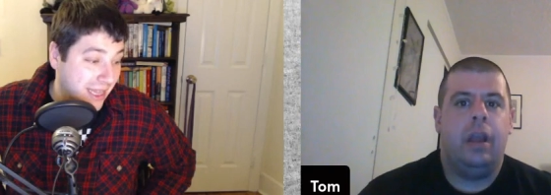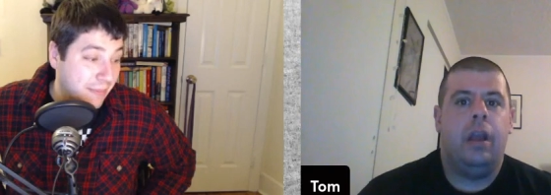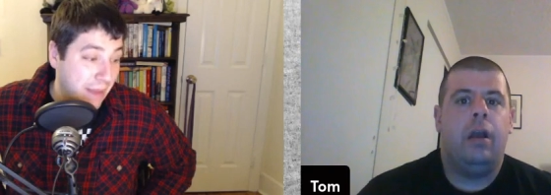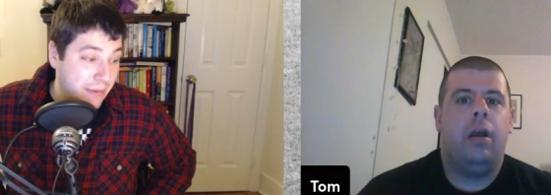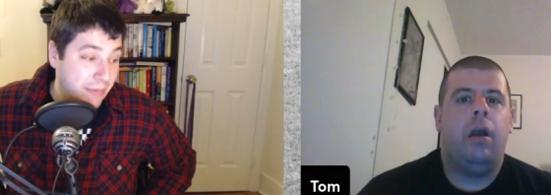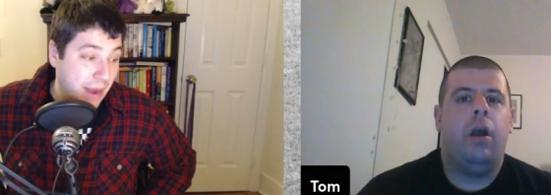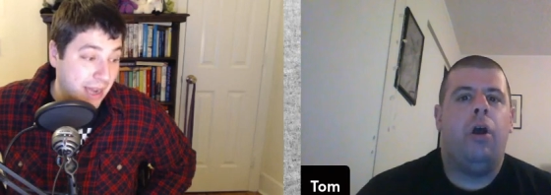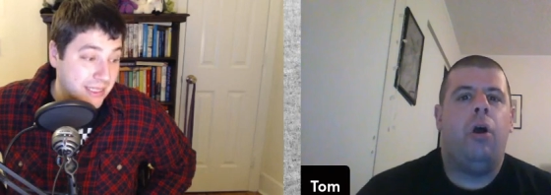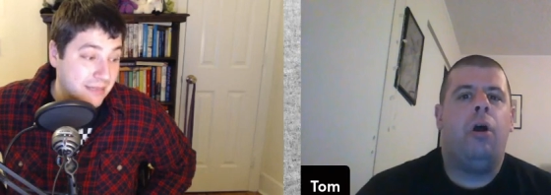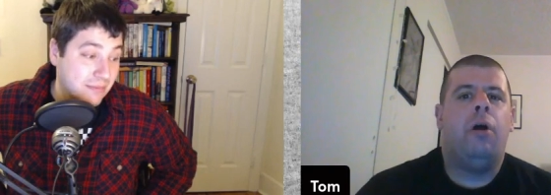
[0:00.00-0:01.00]
Speaker 1: maybe by the
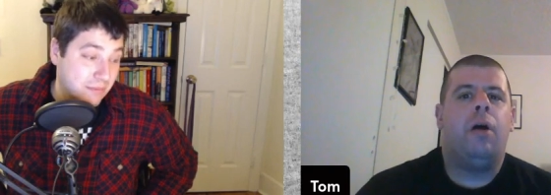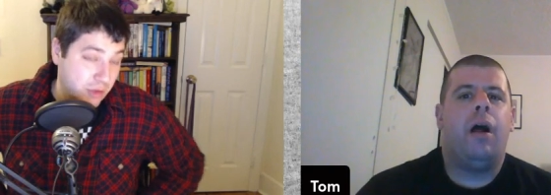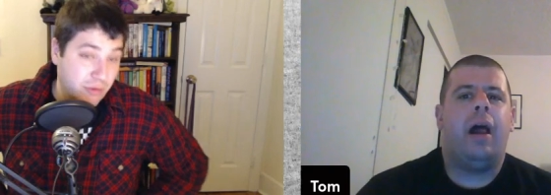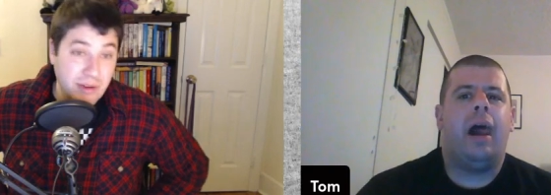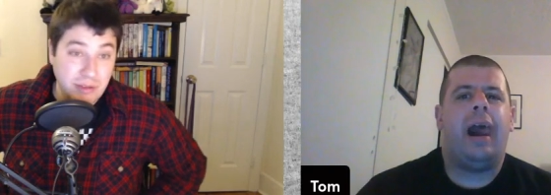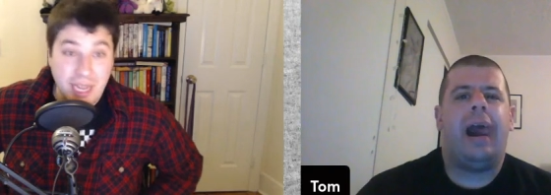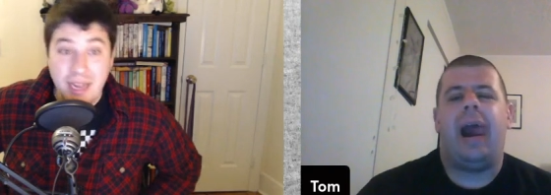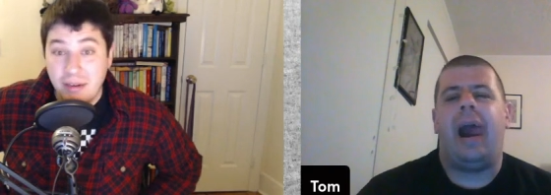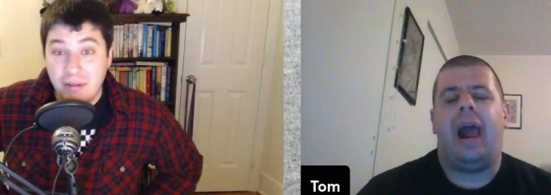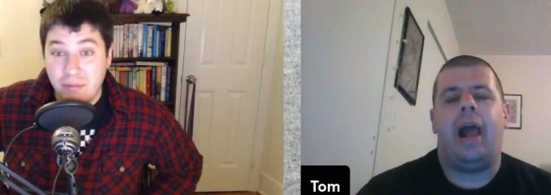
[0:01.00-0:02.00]
career's
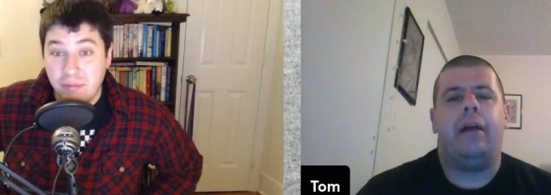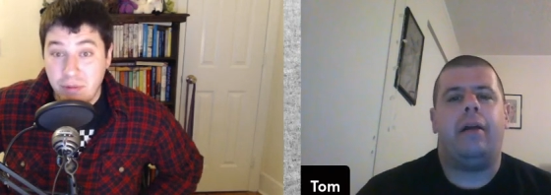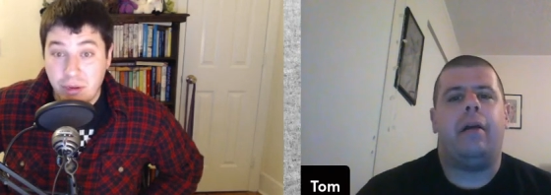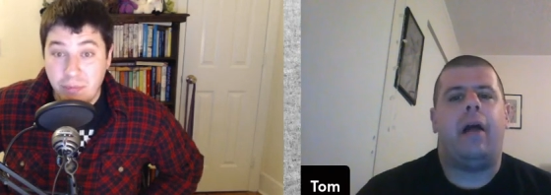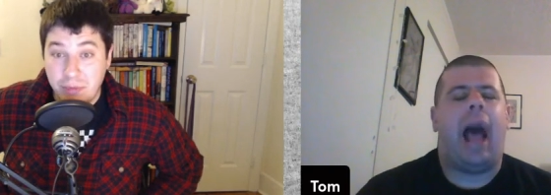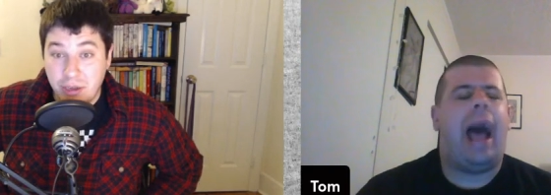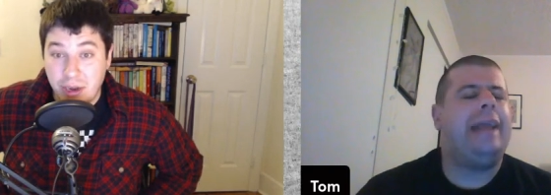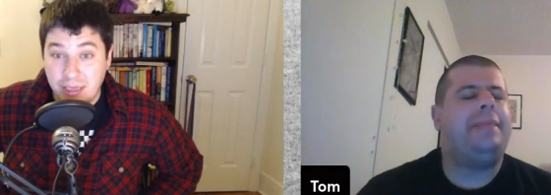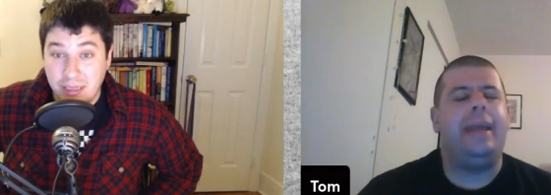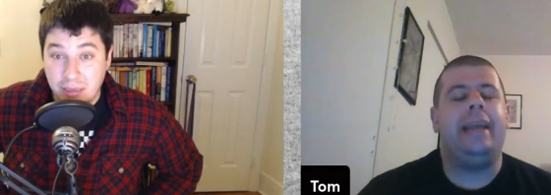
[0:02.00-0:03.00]
end, we could be talking.
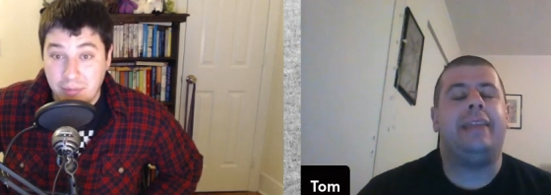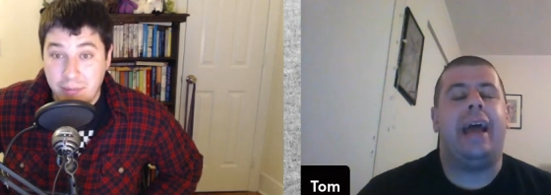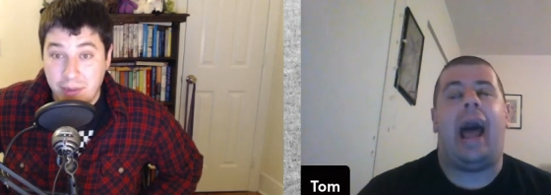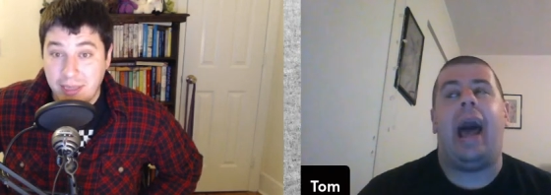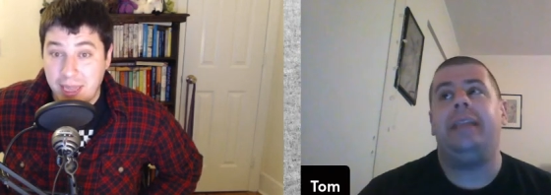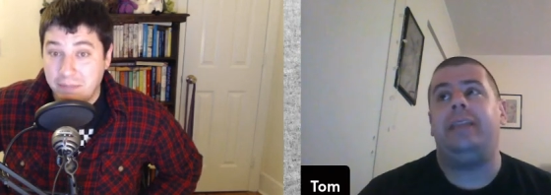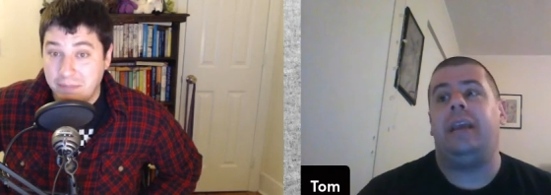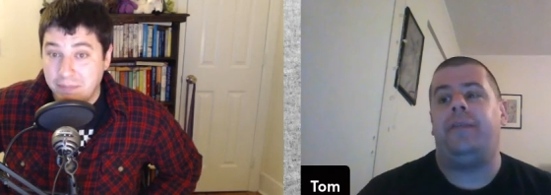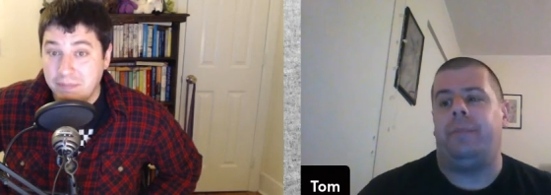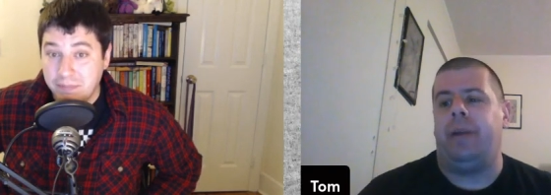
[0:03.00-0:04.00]
Speaker 2: I think that I think if
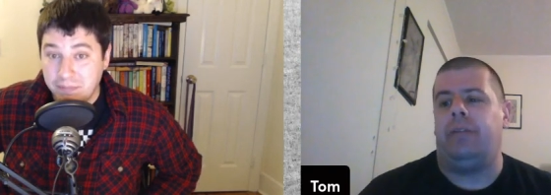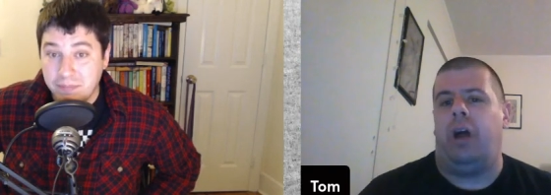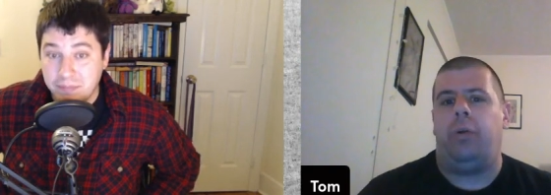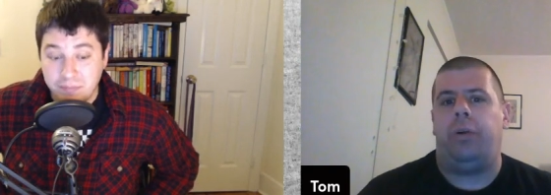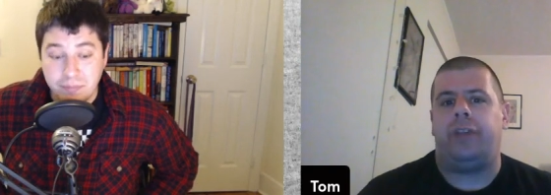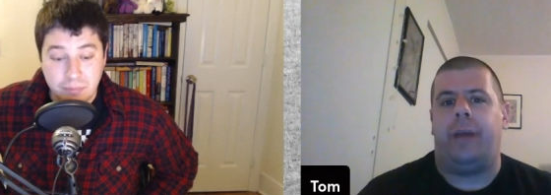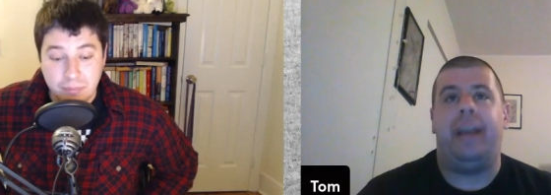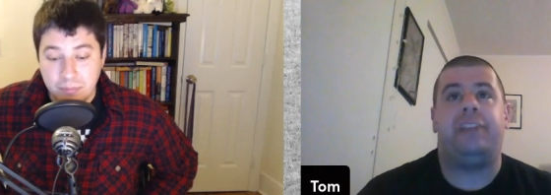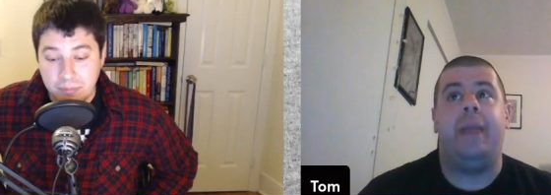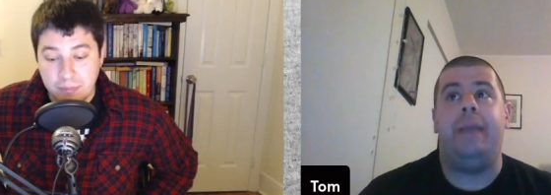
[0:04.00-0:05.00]
you bring Lundqvist up,
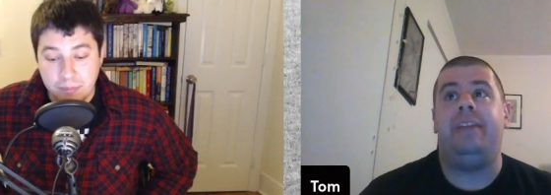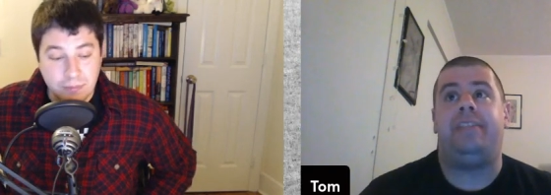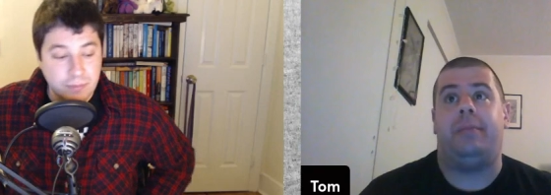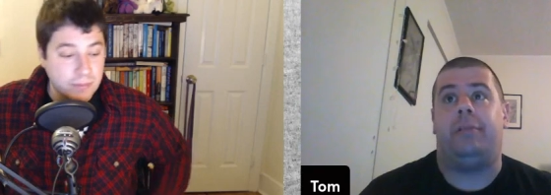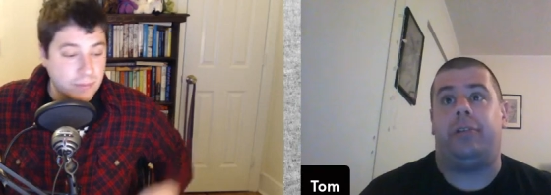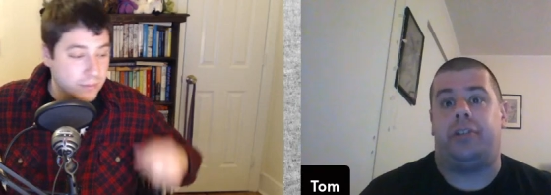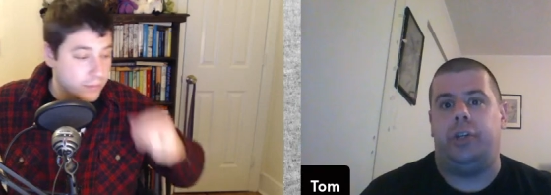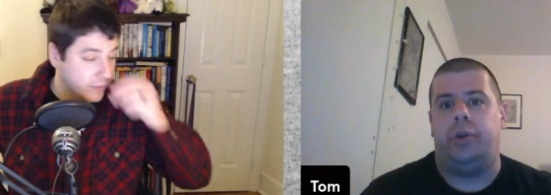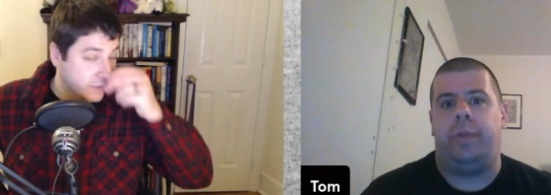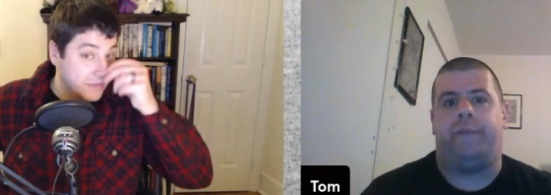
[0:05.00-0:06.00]
it's maybe similar
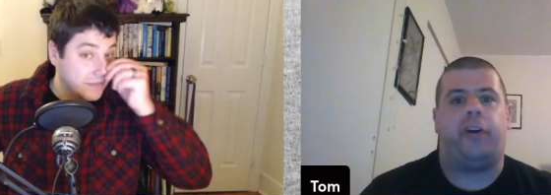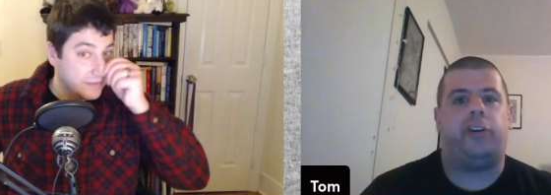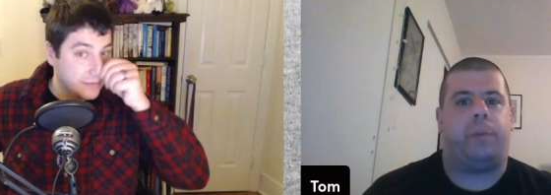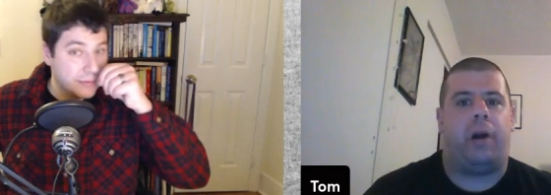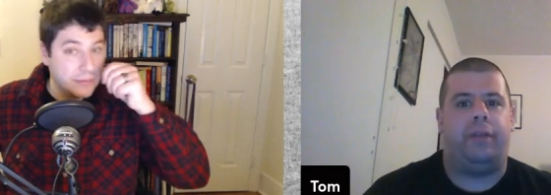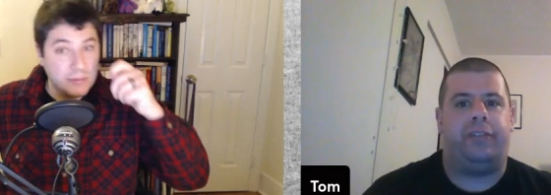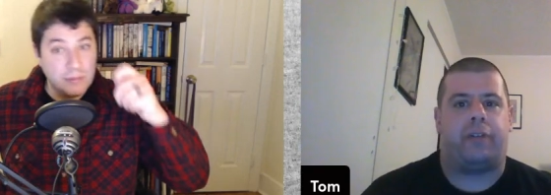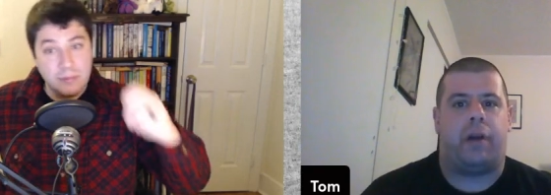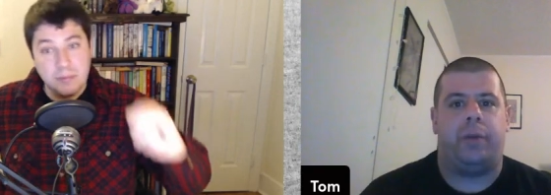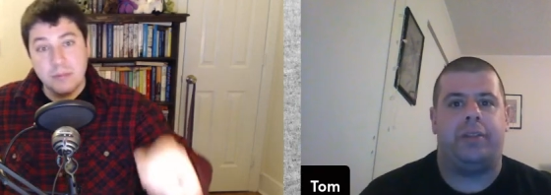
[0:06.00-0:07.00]
to the first part of his
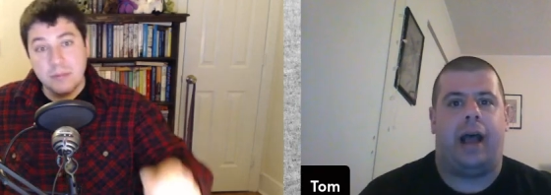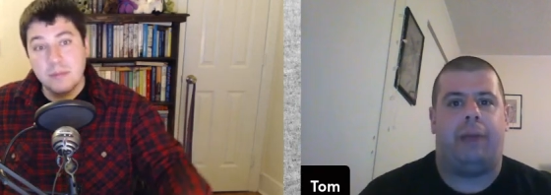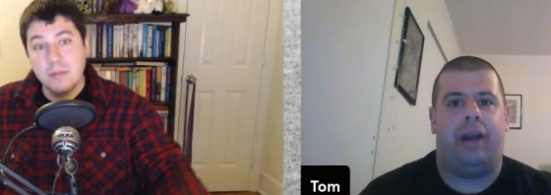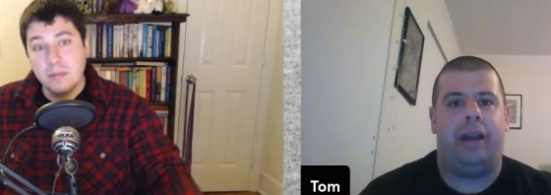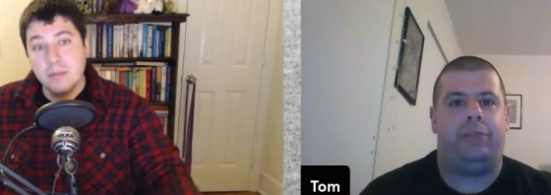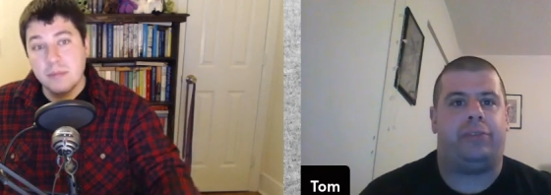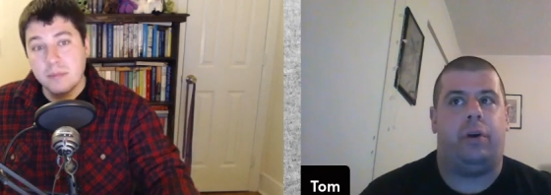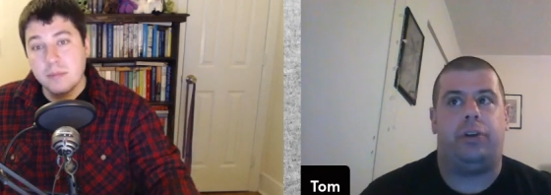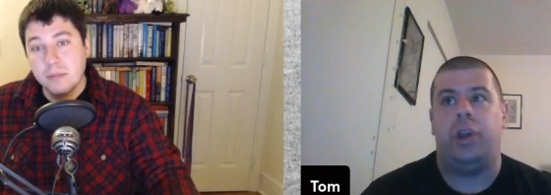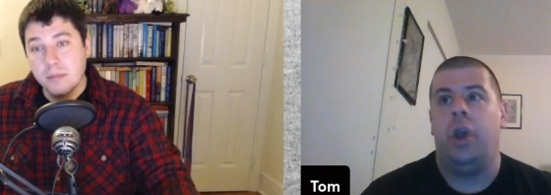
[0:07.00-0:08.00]
career when Tom Renney was
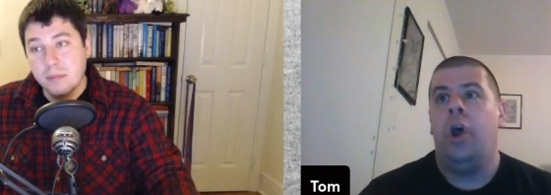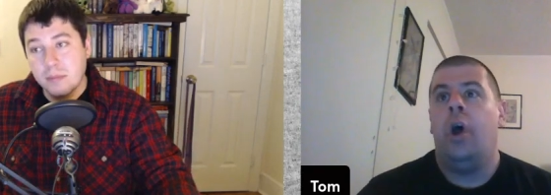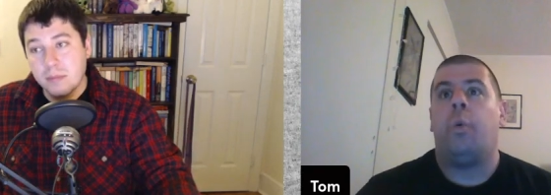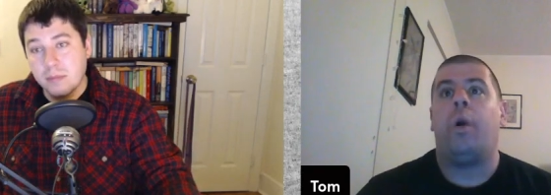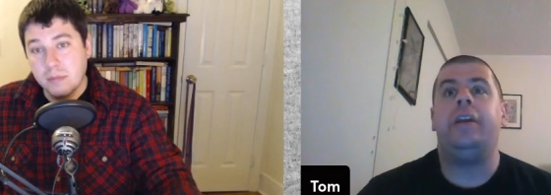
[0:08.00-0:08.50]
coach, where